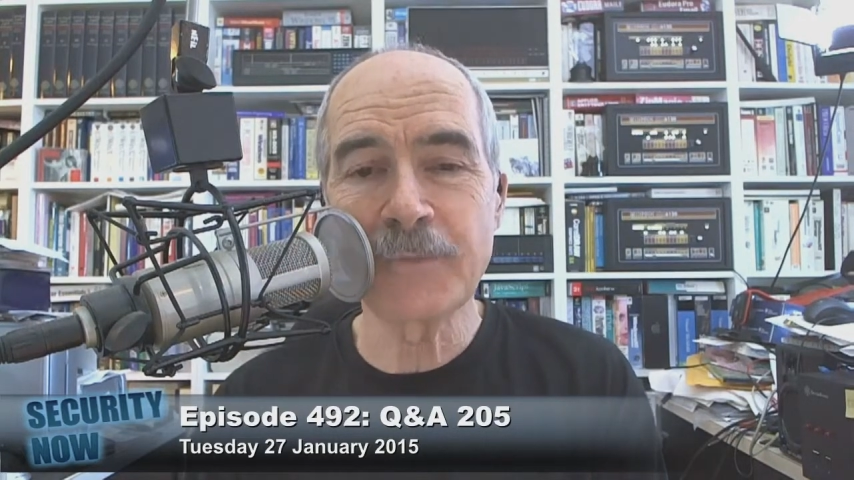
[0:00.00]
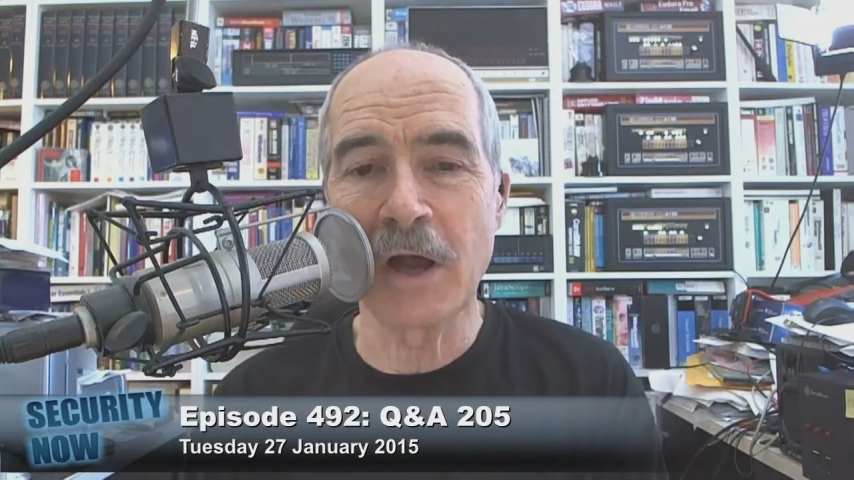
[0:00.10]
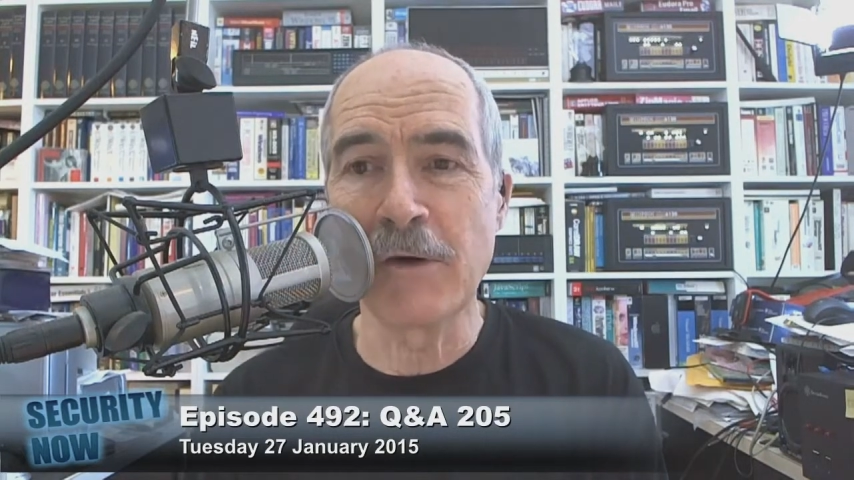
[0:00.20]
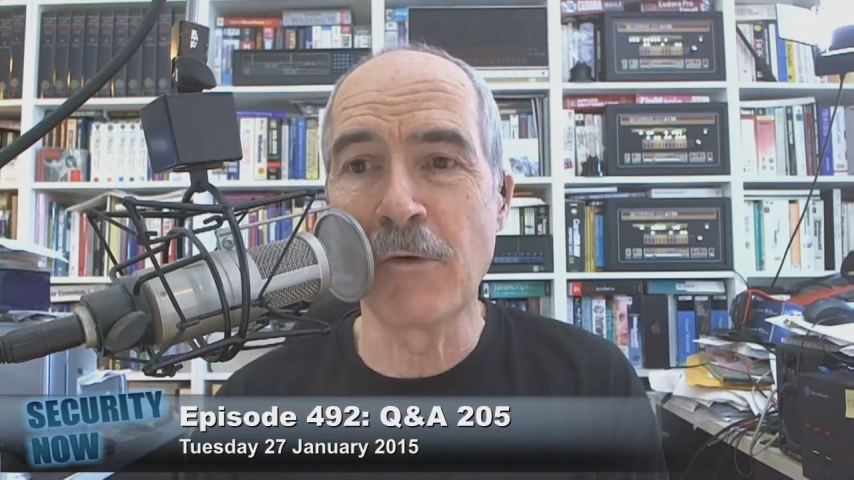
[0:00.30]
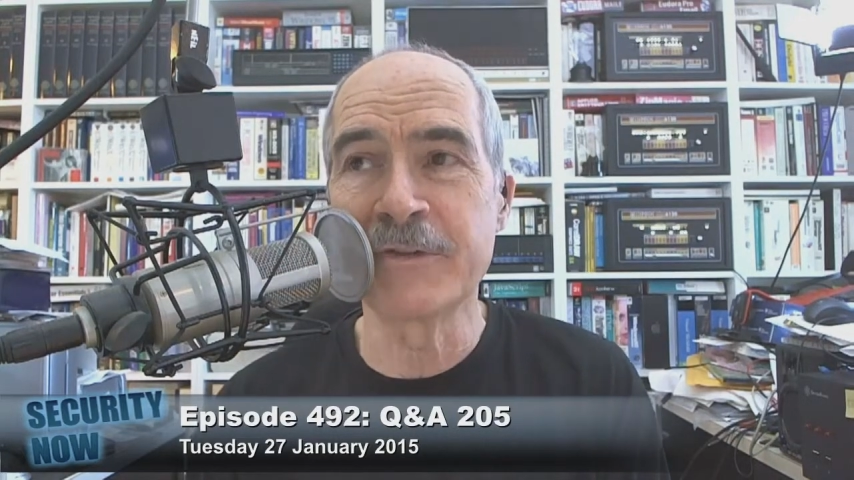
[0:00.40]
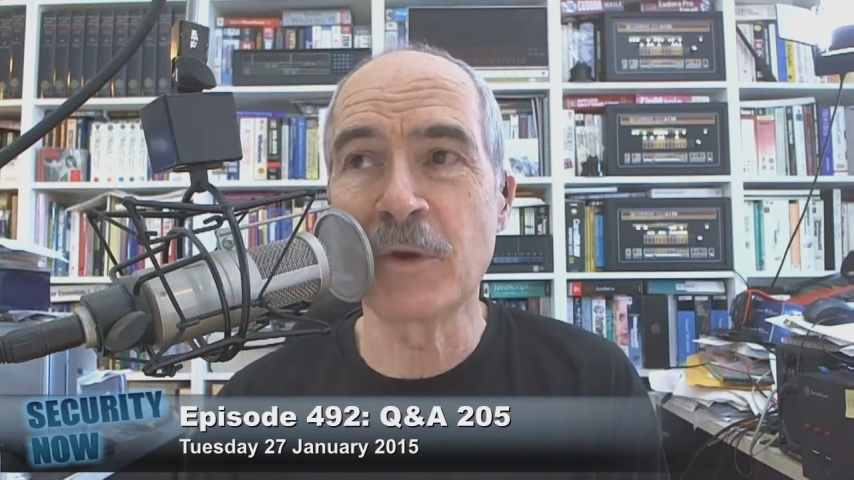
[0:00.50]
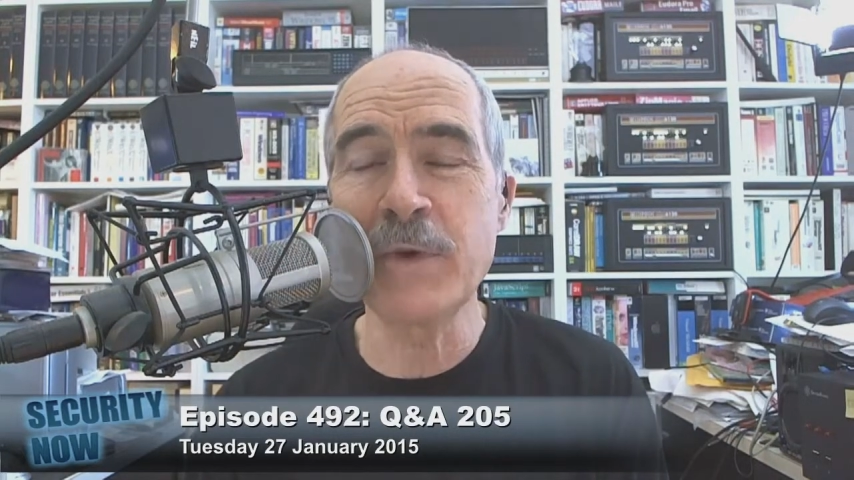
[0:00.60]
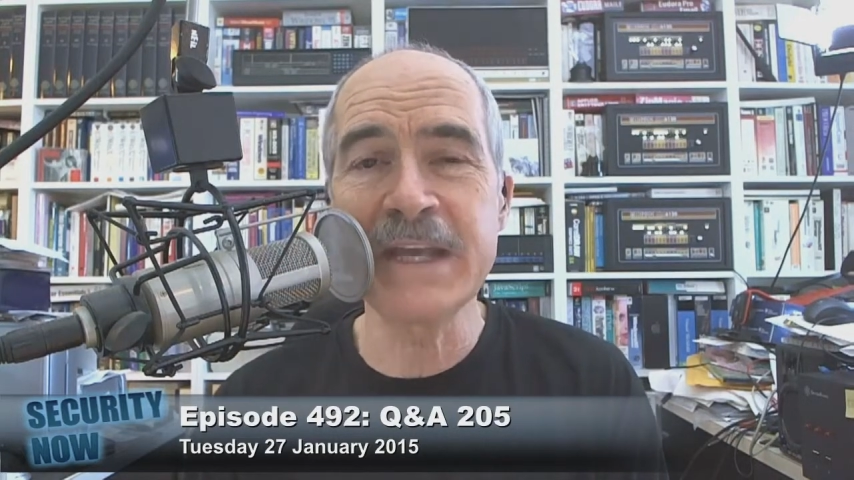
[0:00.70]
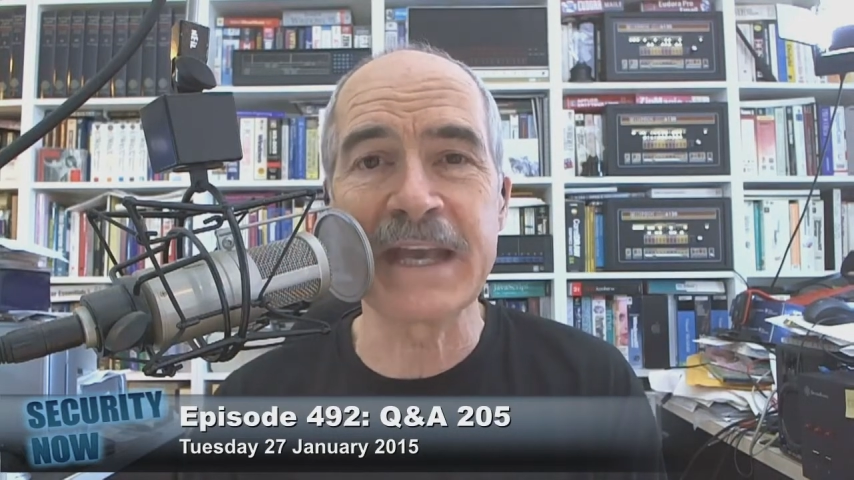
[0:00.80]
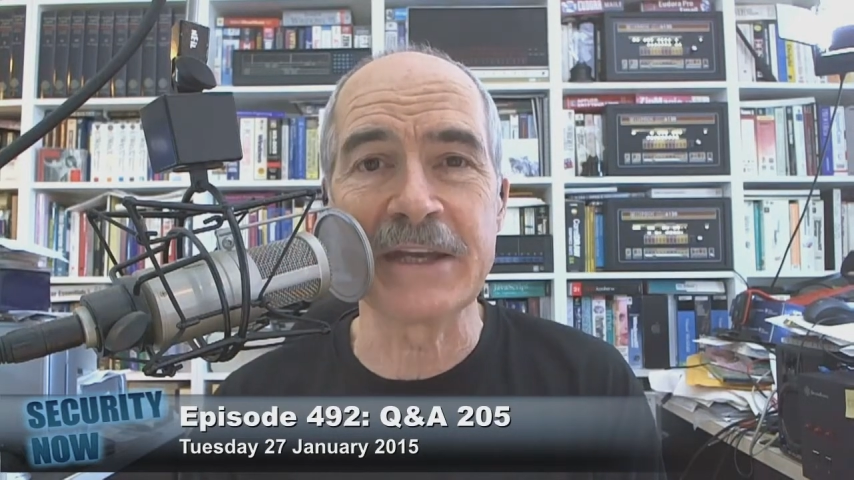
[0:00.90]
over the
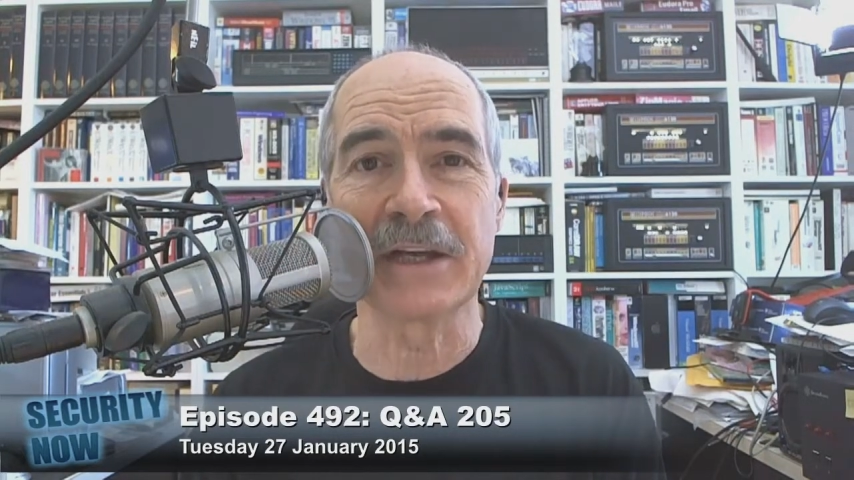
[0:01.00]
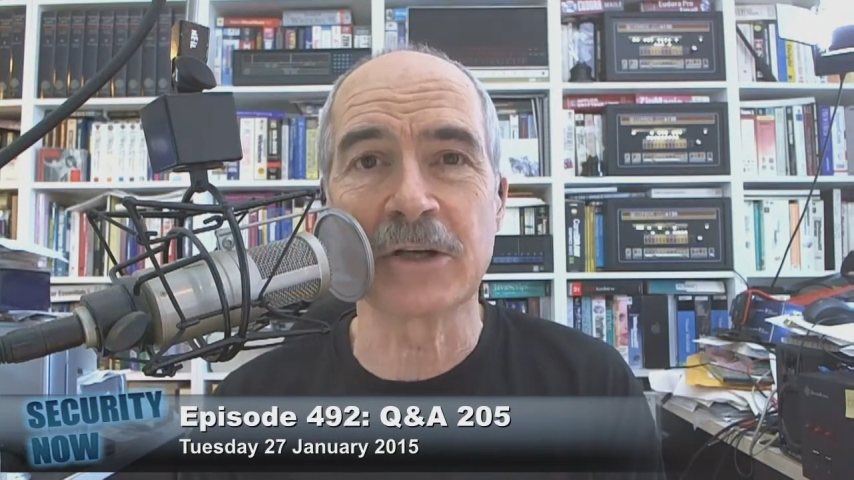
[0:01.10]
weekend.